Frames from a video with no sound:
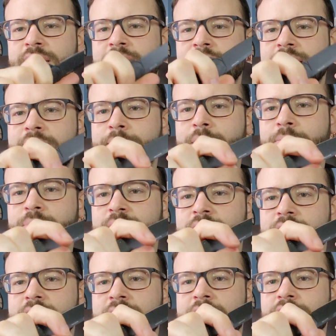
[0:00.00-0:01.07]
and I let my
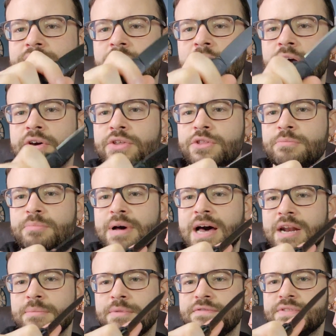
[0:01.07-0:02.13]
pinky kind of hug the
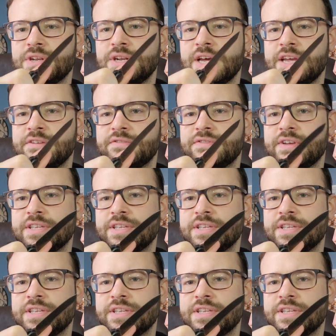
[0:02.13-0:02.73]
bottom of the knife